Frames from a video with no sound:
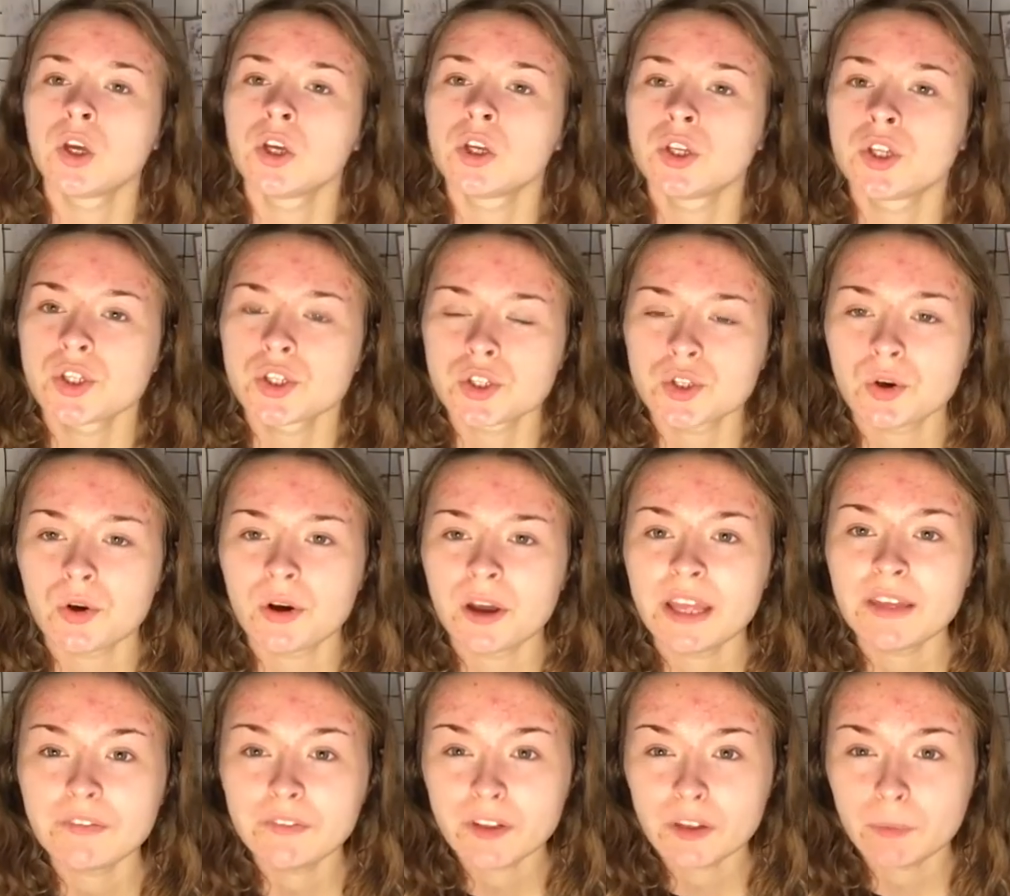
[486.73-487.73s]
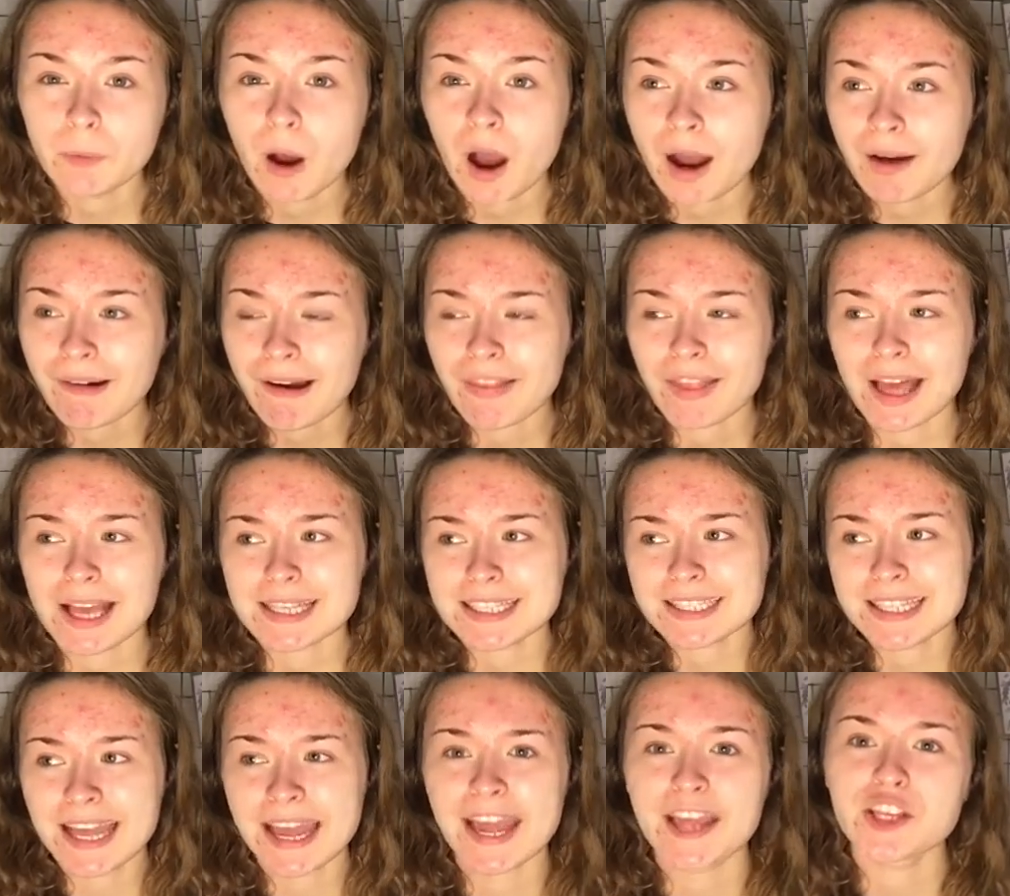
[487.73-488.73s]
So if you are at that
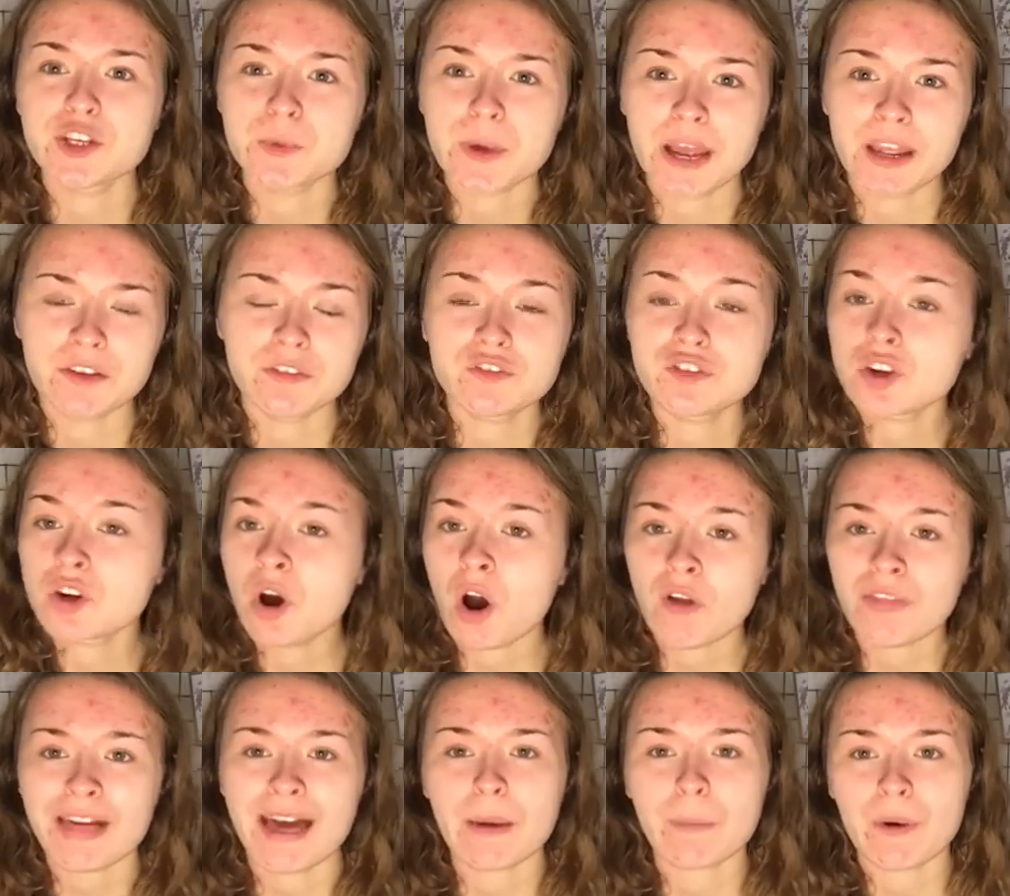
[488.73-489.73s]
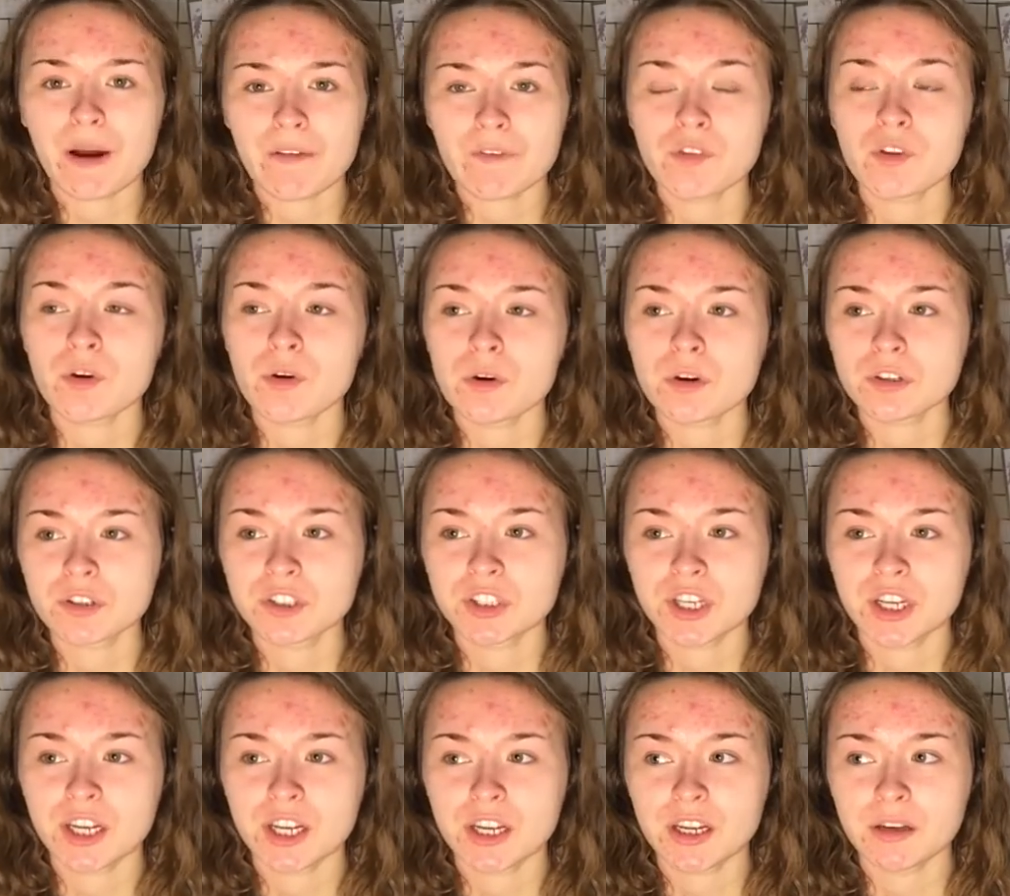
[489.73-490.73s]
stage where you've done all that, what I've told
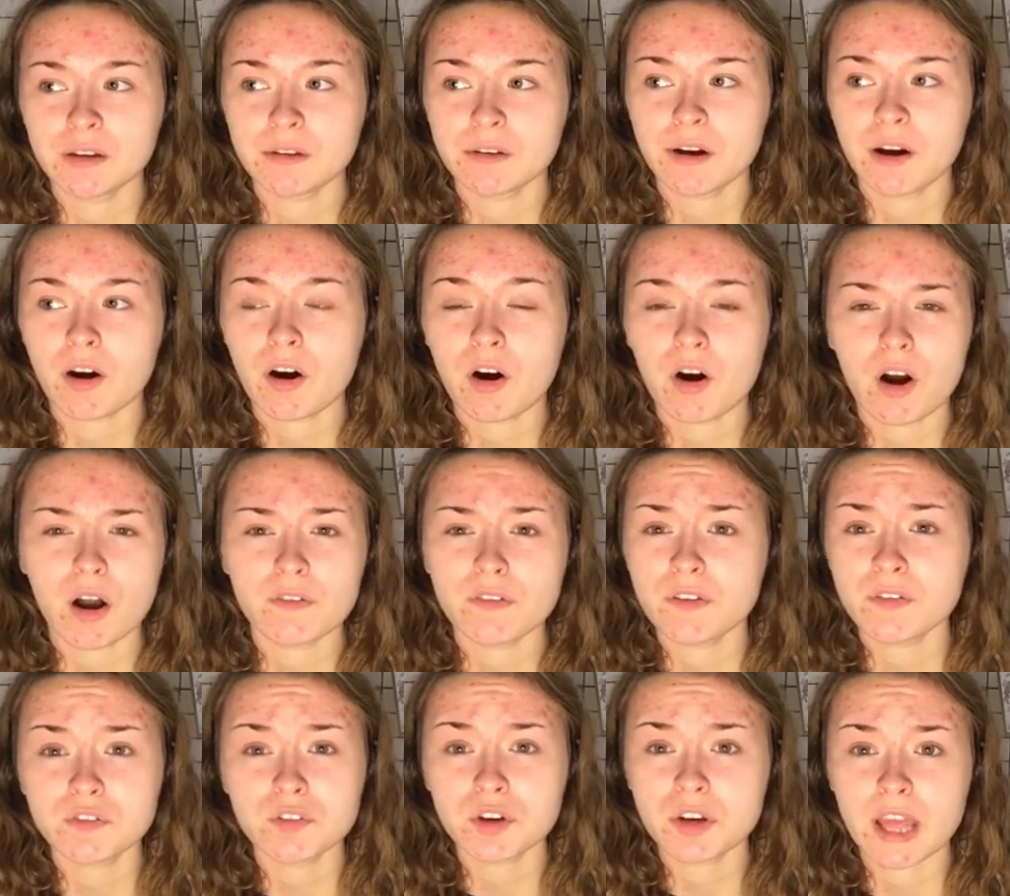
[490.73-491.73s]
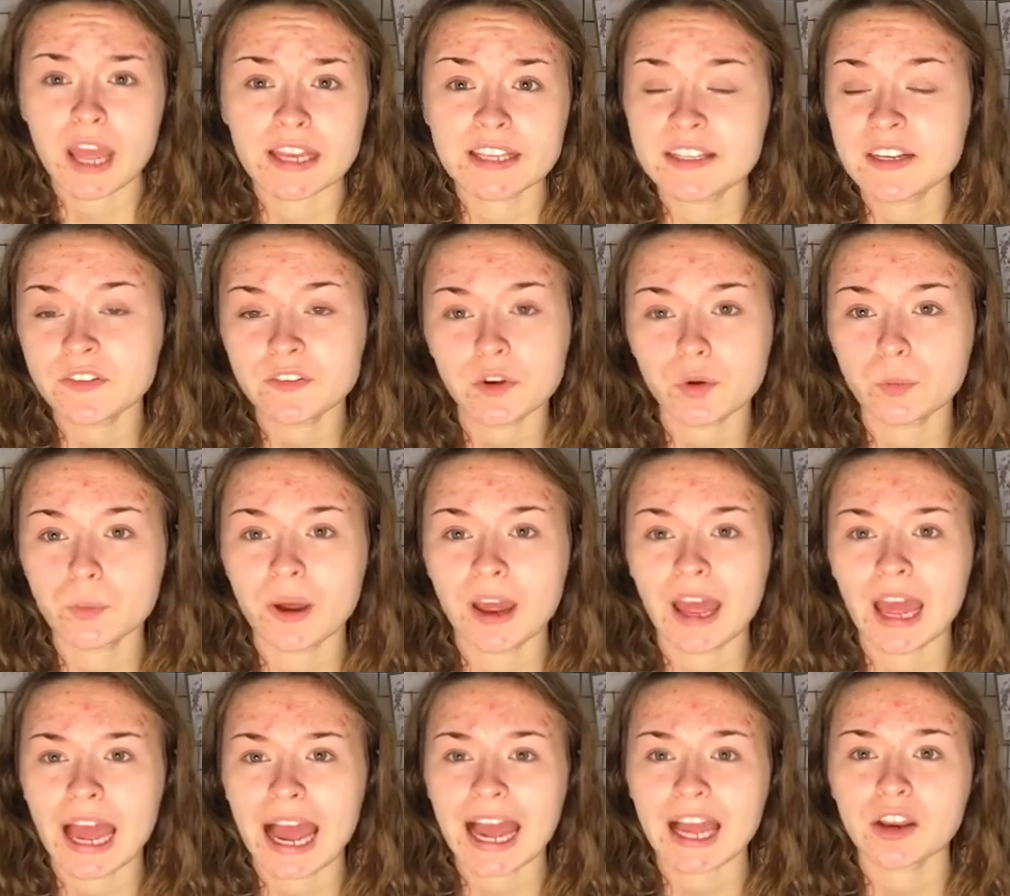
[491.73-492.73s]
you, or if you've done it a different
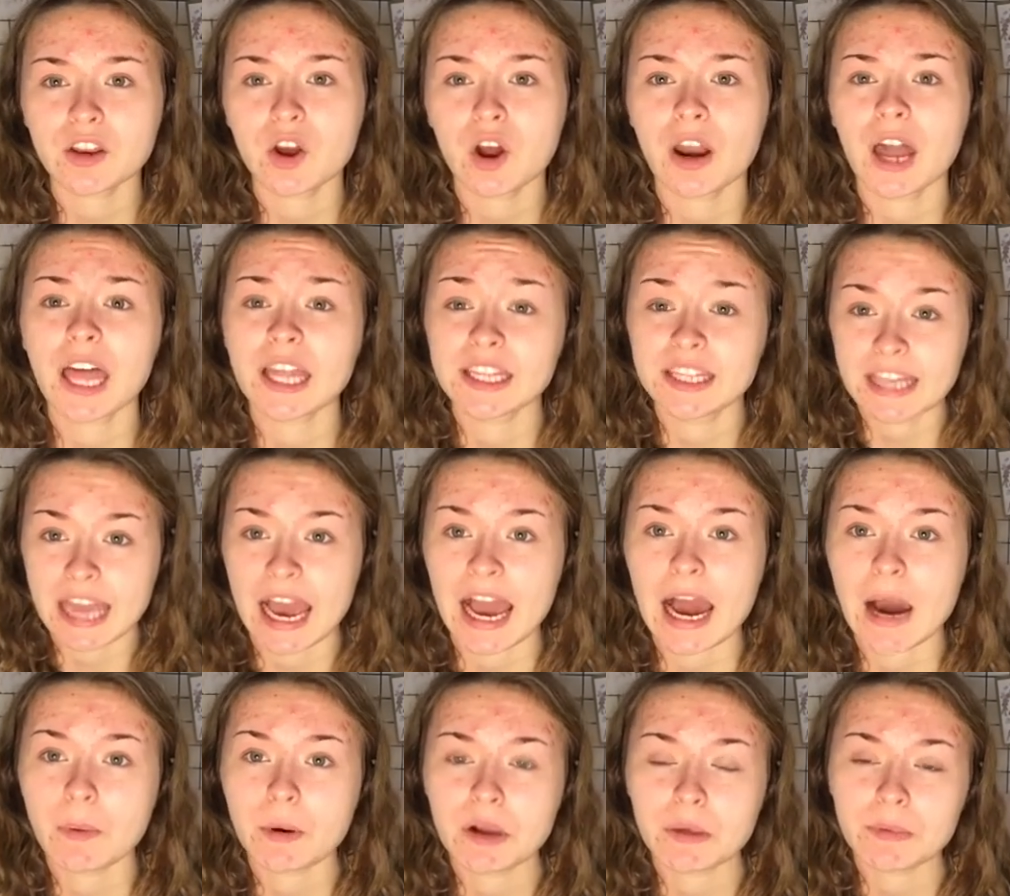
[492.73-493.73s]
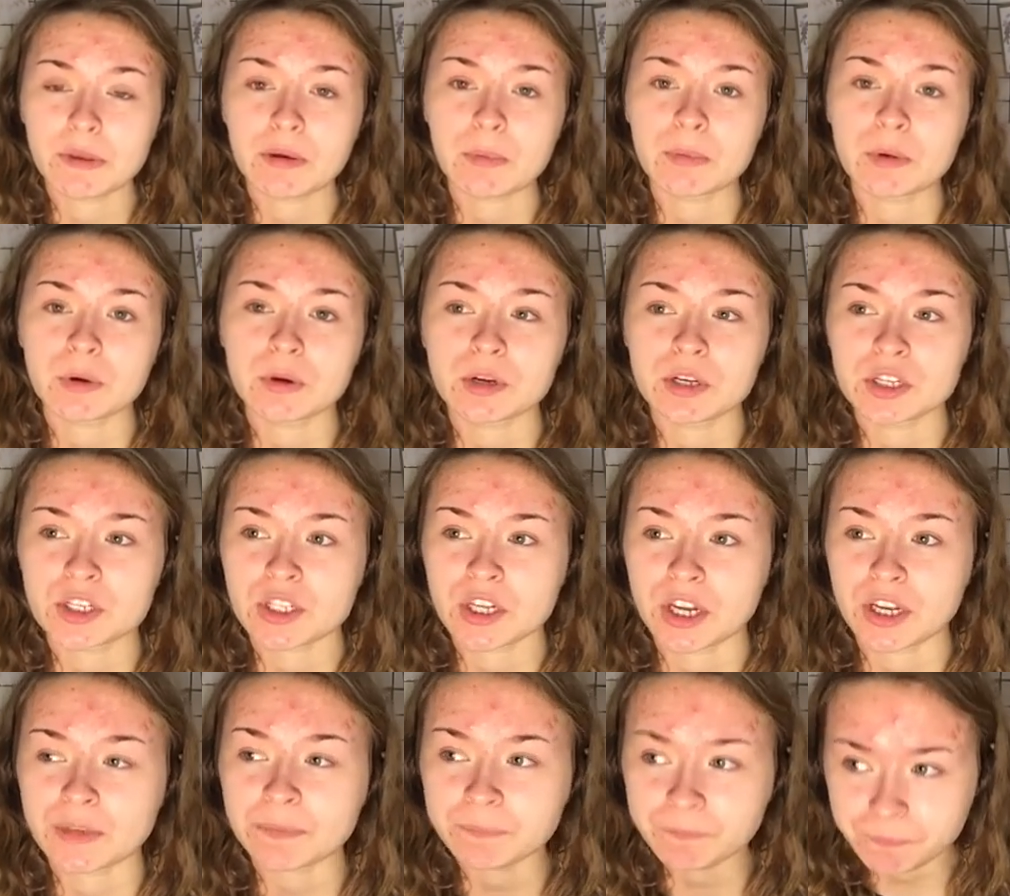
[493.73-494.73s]
way and you're like, yeah, I want to become a
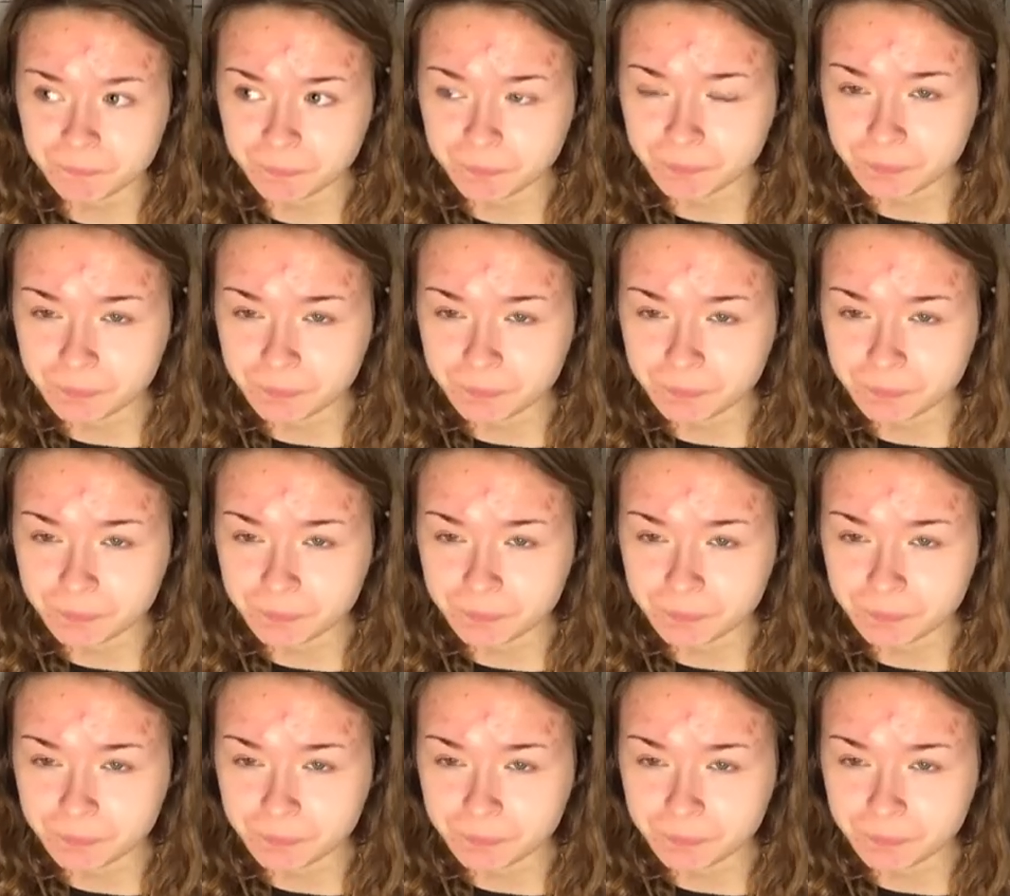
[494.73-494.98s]
Christian,